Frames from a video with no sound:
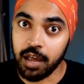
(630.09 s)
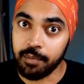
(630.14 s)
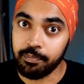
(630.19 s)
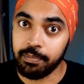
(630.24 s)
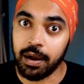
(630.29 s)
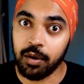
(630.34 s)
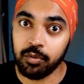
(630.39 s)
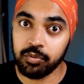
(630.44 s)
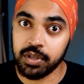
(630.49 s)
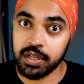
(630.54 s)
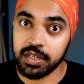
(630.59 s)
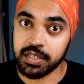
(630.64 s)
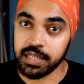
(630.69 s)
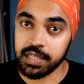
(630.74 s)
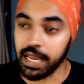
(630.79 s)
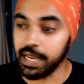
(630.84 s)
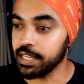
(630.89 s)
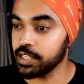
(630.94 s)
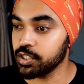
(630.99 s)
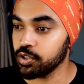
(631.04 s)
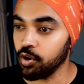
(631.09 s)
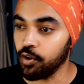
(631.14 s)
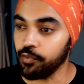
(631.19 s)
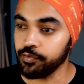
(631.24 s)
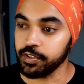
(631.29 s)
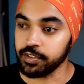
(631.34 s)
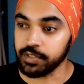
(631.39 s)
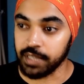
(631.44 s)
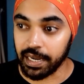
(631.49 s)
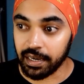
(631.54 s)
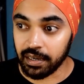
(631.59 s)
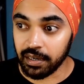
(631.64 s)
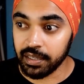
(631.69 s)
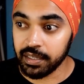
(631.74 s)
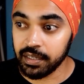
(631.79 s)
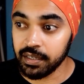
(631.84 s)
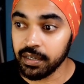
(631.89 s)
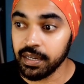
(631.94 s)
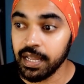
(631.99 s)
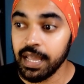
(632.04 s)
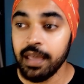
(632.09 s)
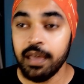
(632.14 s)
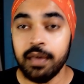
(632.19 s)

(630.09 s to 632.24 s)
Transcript: about the size of the title here